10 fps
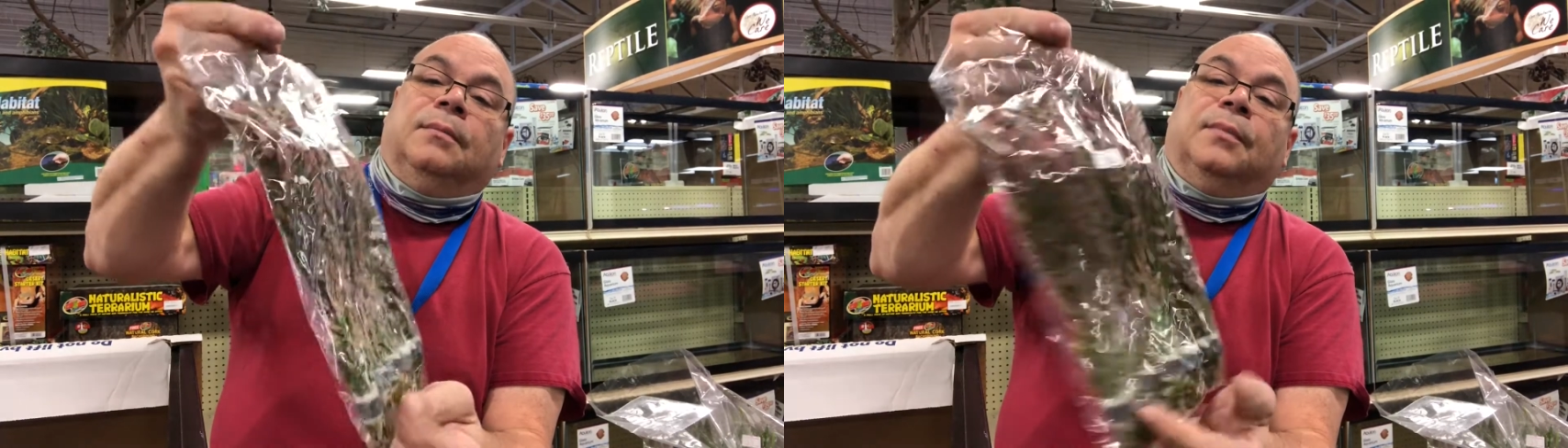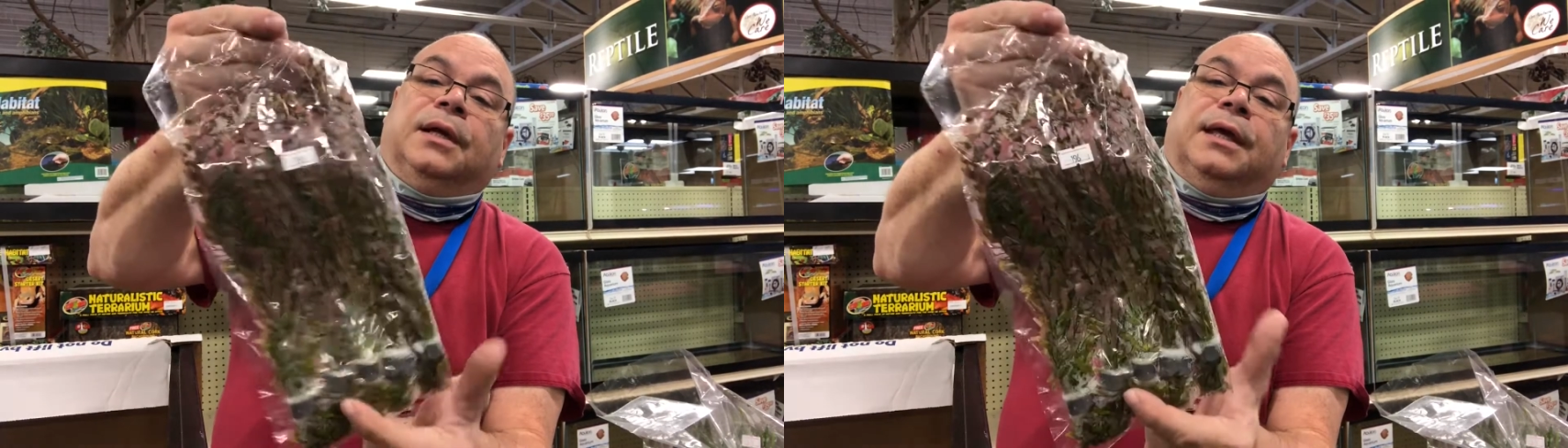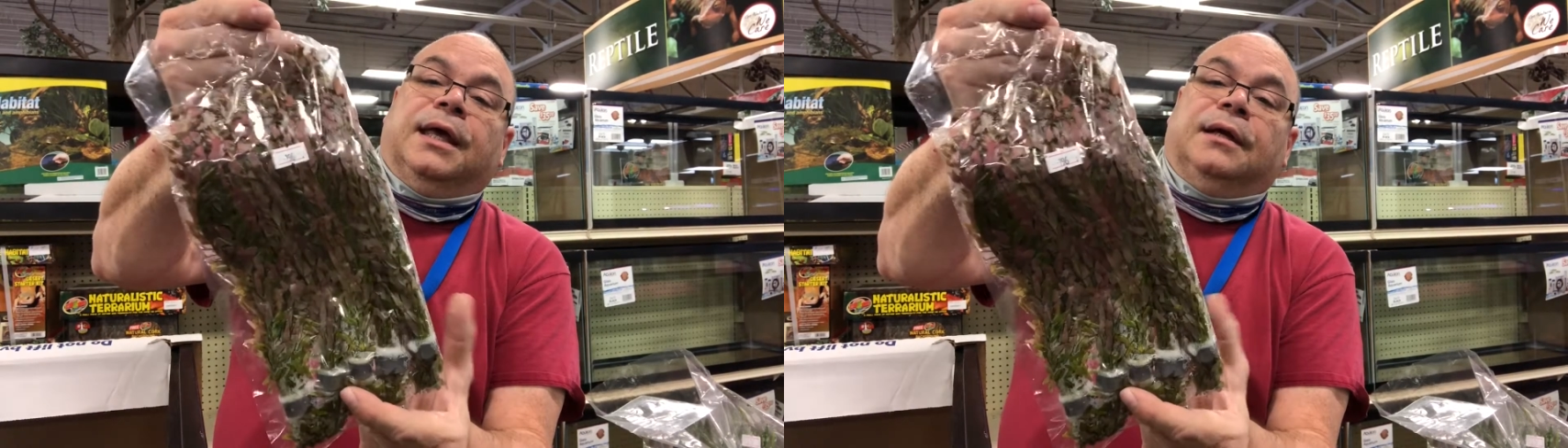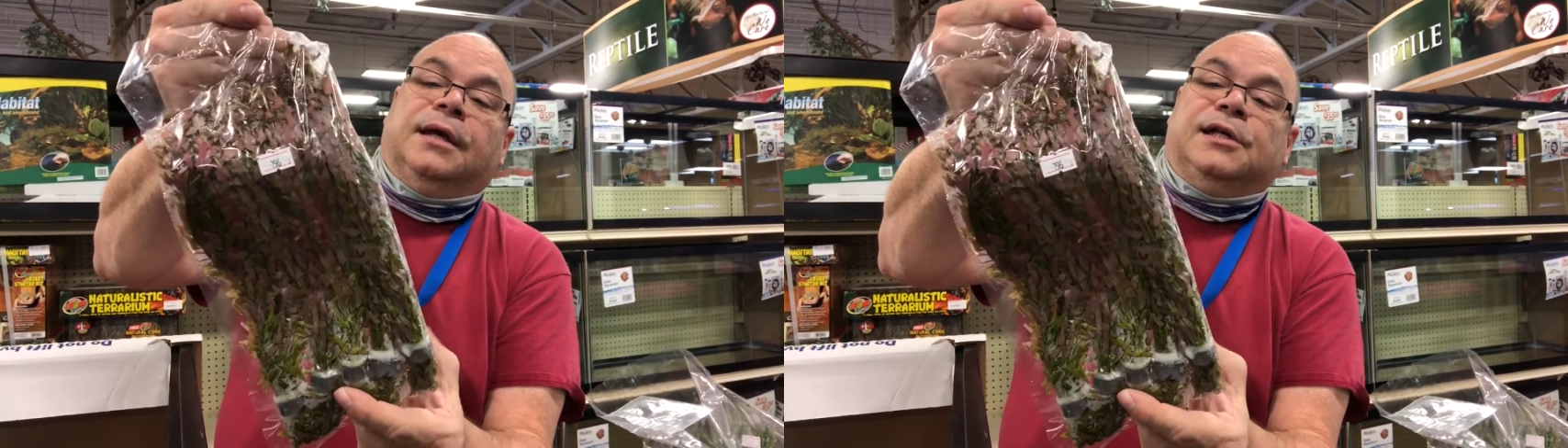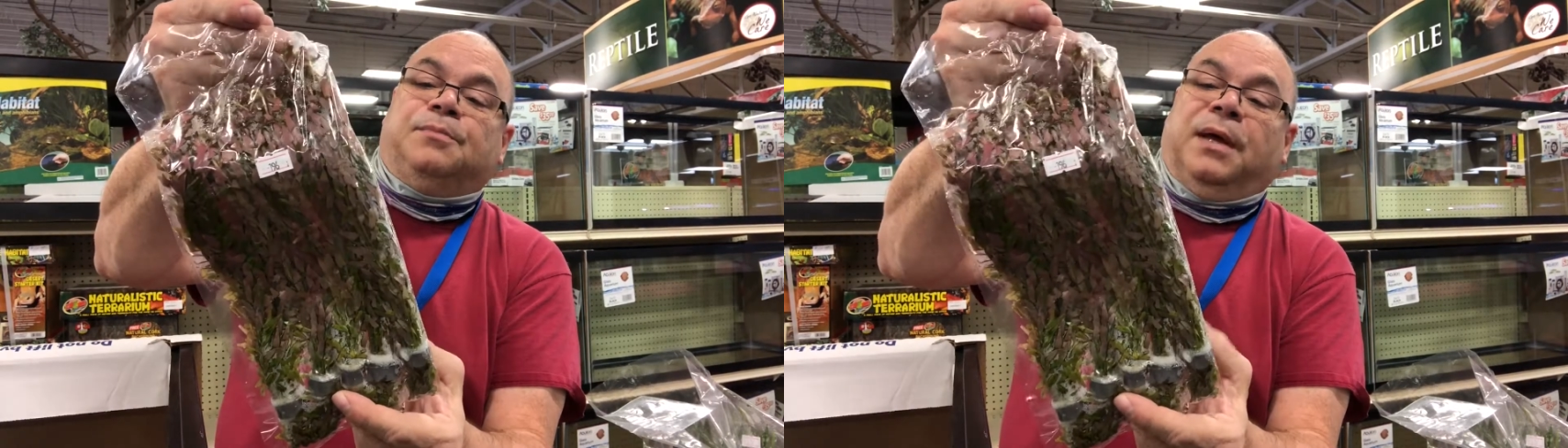But again,
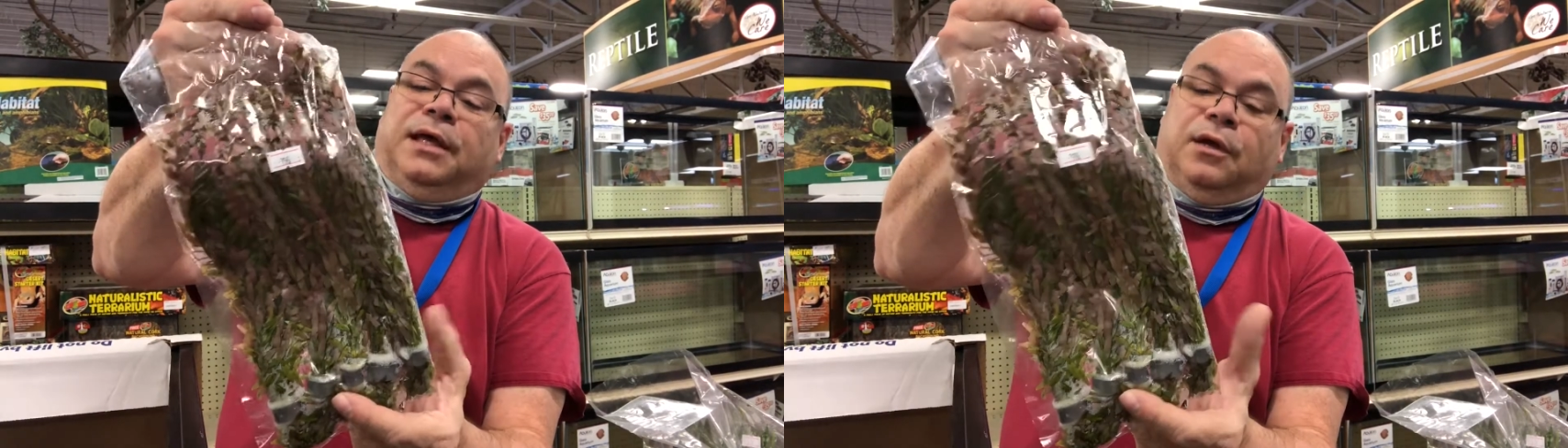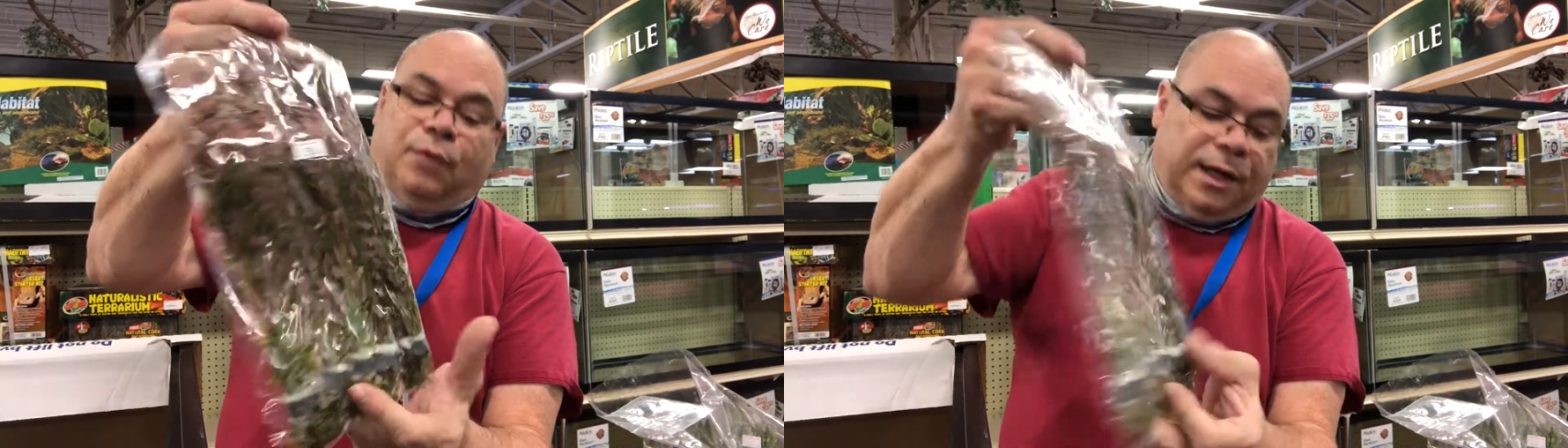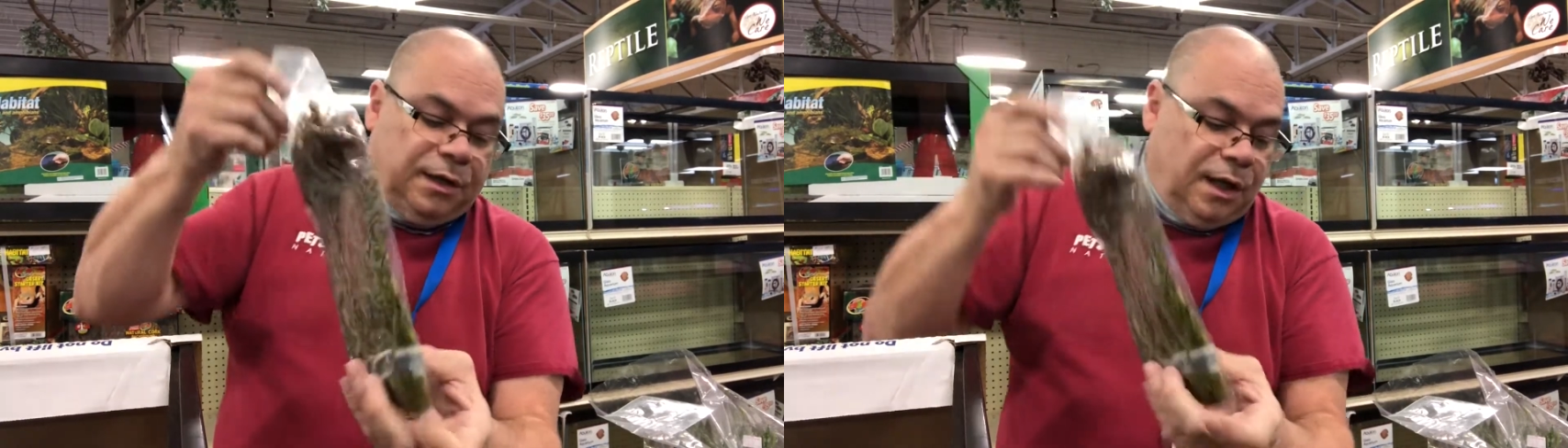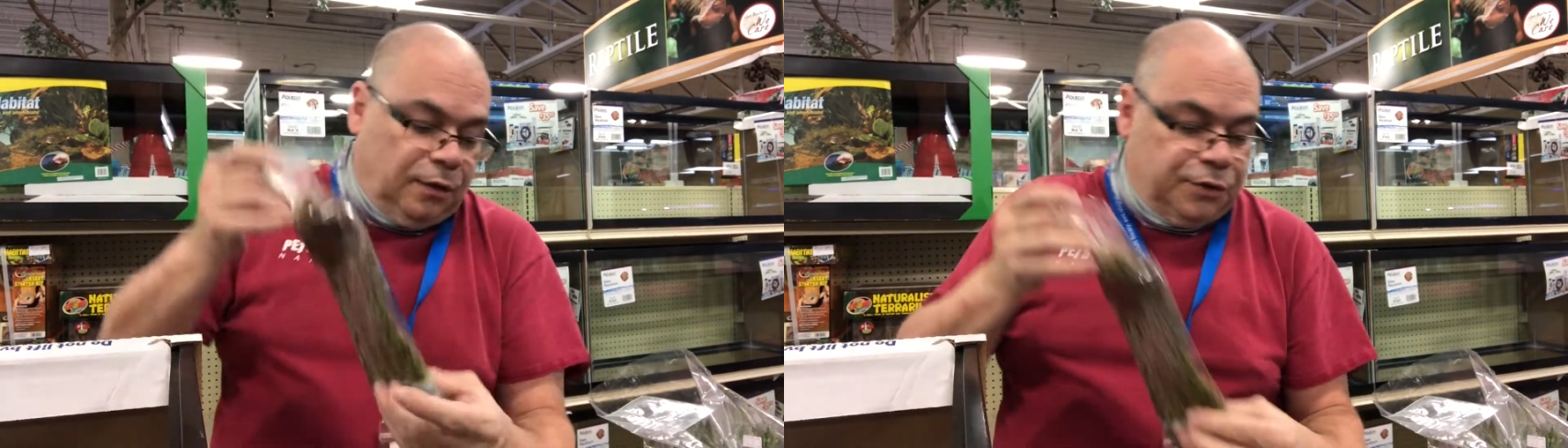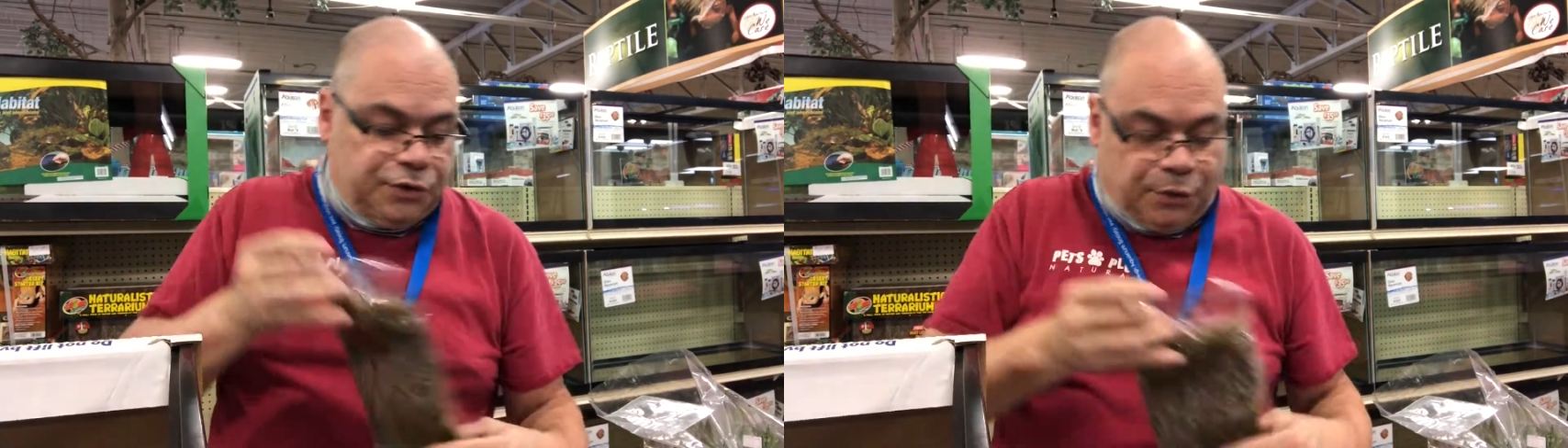nice pinky red
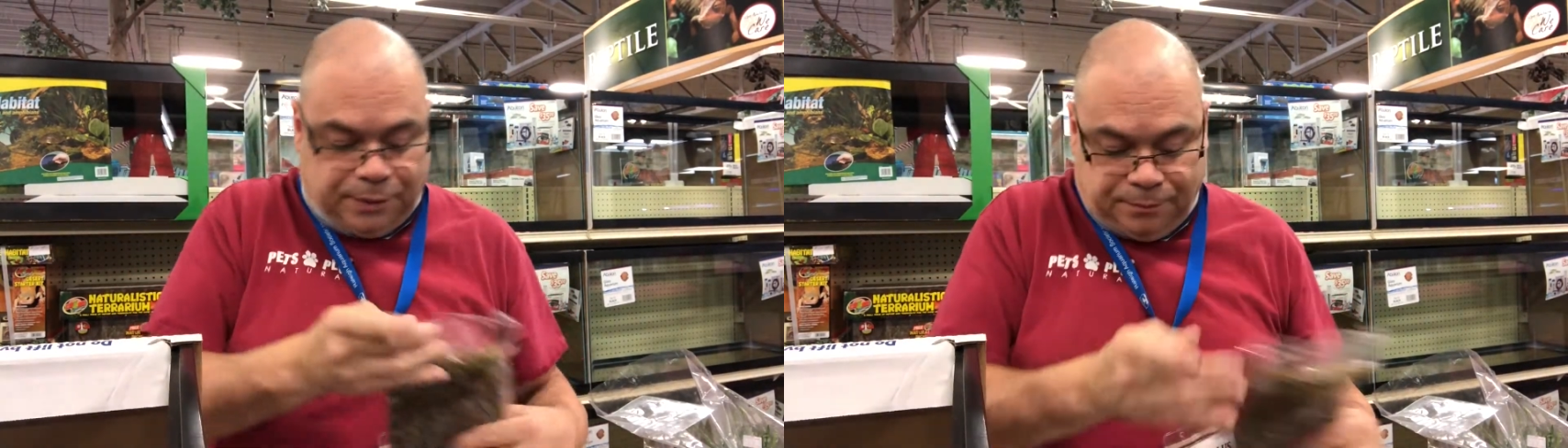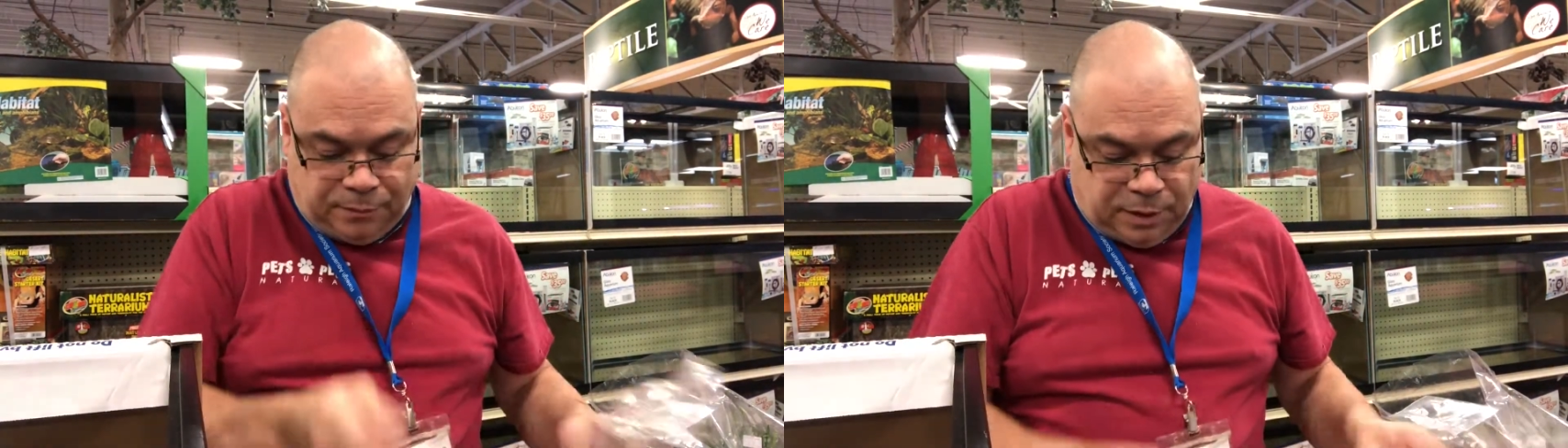color to it.